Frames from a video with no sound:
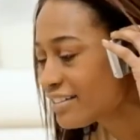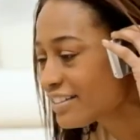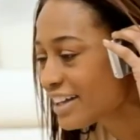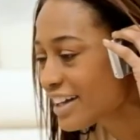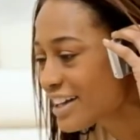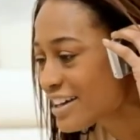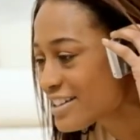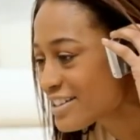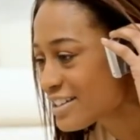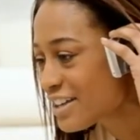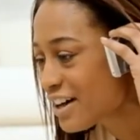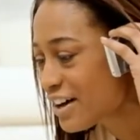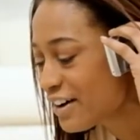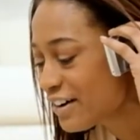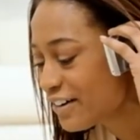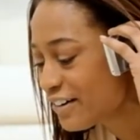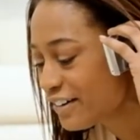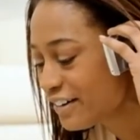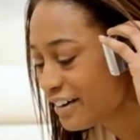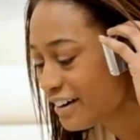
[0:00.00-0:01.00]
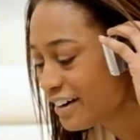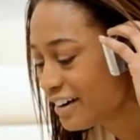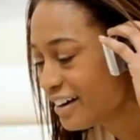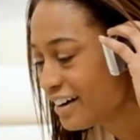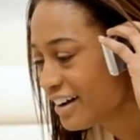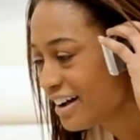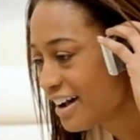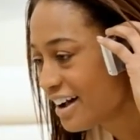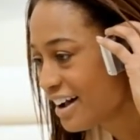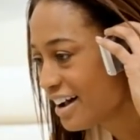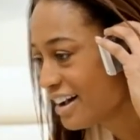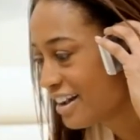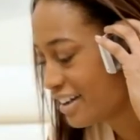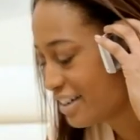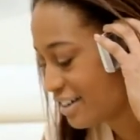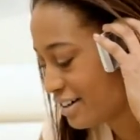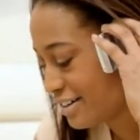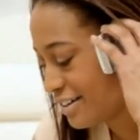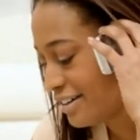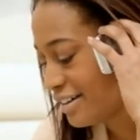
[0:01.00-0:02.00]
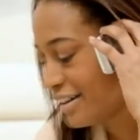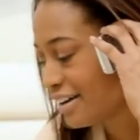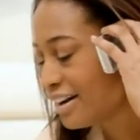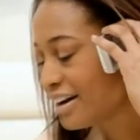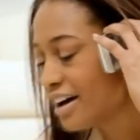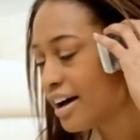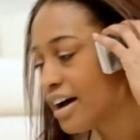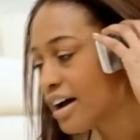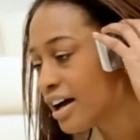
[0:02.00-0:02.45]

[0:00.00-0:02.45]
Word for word: You put an extra couple hundred dollars in someone's pocket